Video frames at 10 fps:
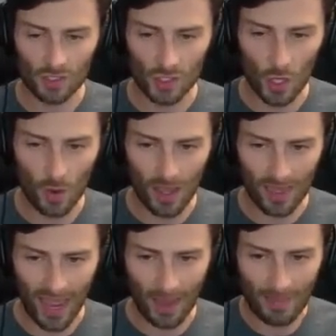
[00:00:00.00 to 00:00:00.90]
So
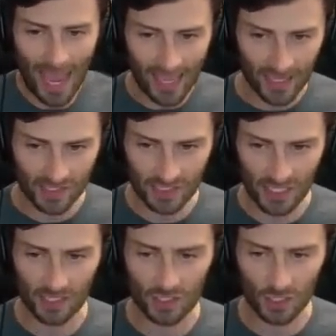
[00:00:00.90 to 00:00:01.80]
I'm
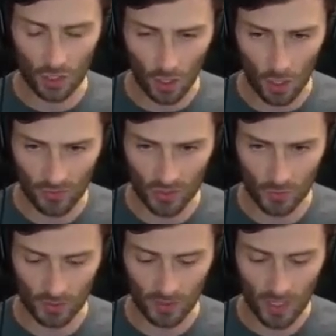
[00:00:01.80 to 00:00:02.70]
hesitant to call
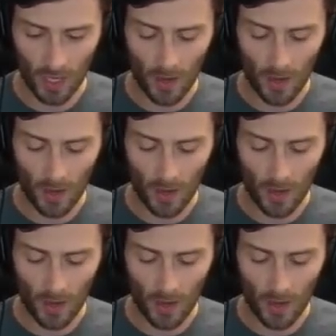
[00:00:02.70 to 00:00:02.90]
this one,